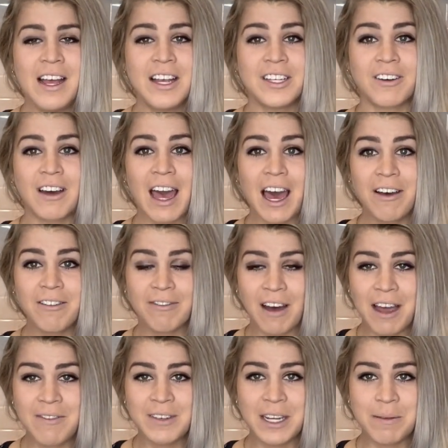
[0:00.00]
So I have
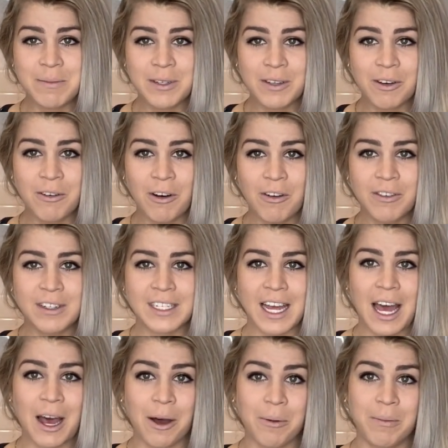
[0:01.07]
5 tips to go over to
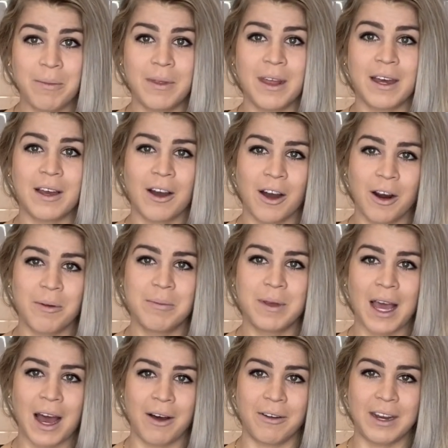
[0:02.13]
help the carb
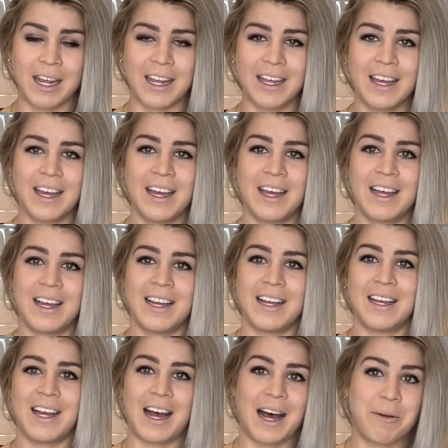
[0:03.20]
counting
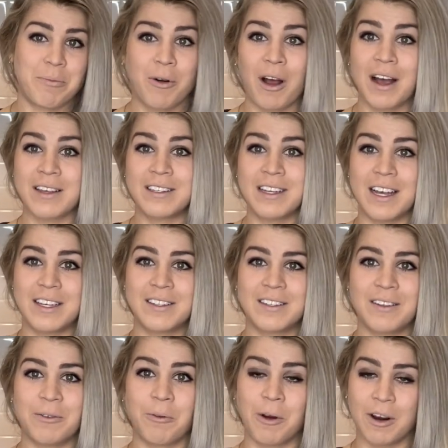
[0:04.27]
process
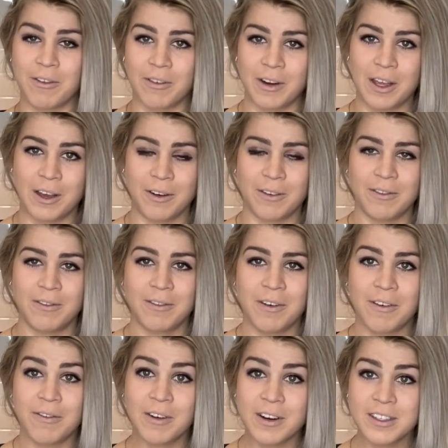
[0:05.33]
work for you.
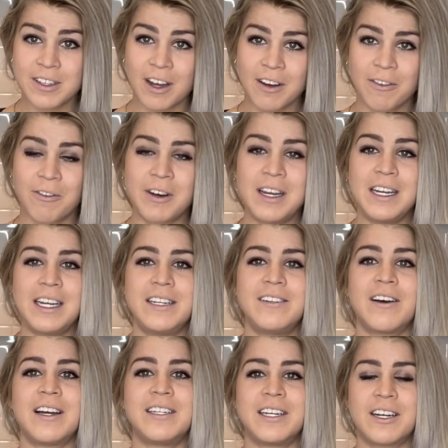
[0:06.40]
First off, we need to
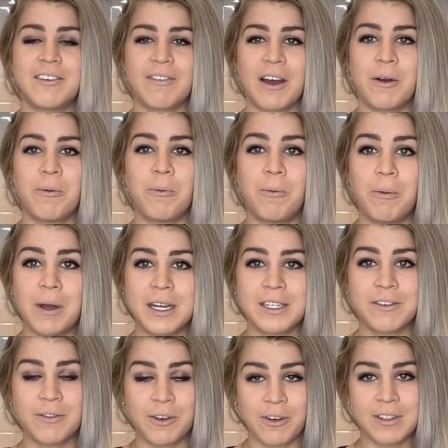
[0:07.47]
identify which
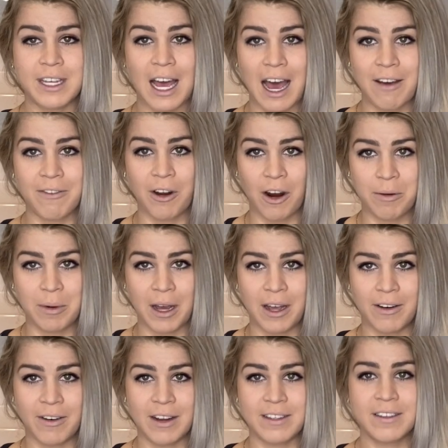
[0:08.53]
foods have
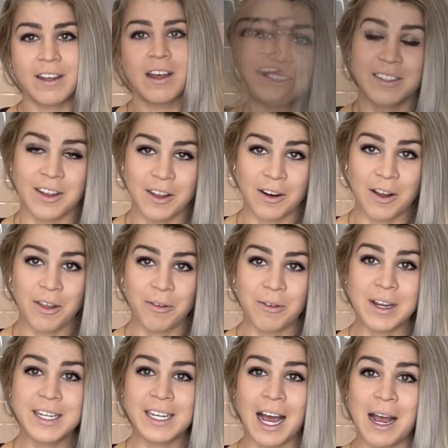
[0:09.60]
carbohydrates. So there are
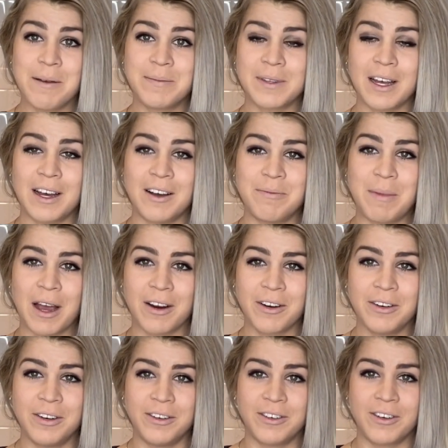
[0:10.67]
3 types of
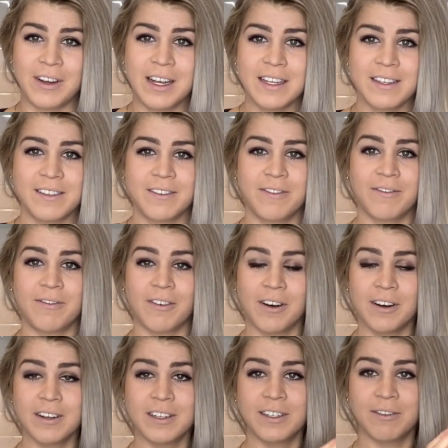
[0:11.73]
macronutrients.
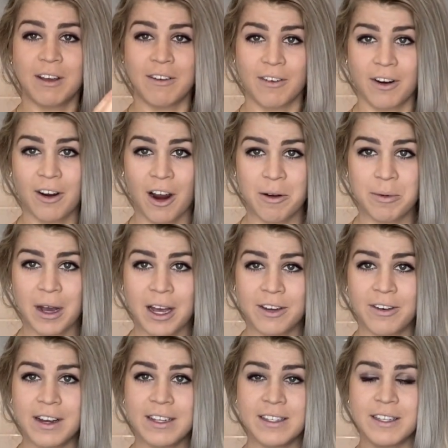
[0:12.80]
First, we have our
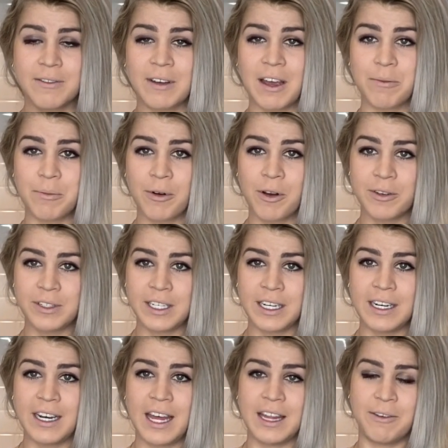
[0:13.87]
carbohydrates, then we have
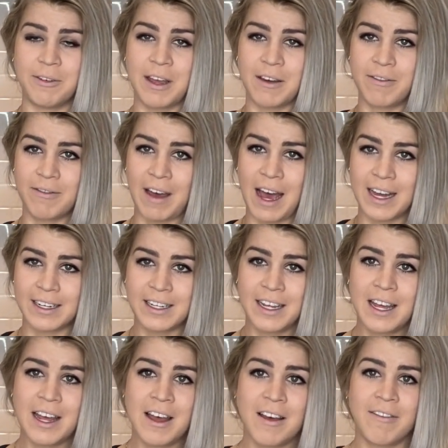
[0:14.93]
protein, and then we have fat.
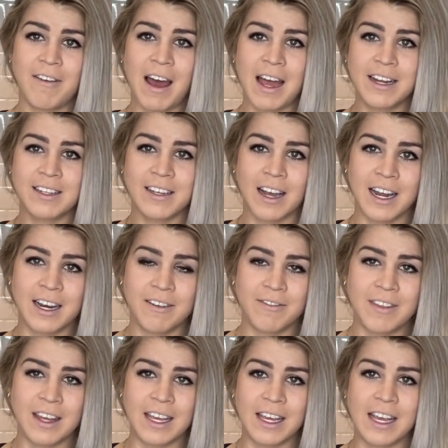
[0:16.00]
Fat is kind of
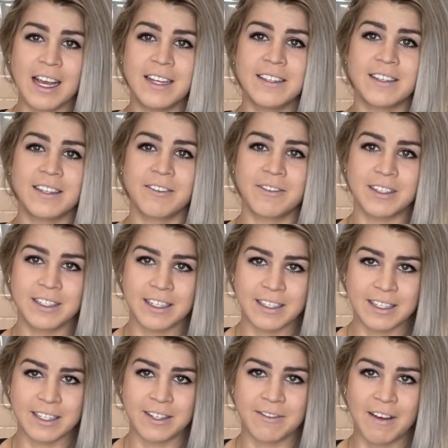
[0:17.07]
the insulin
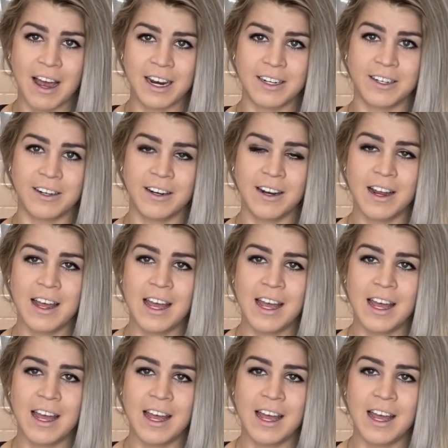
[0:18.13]
resistance factor.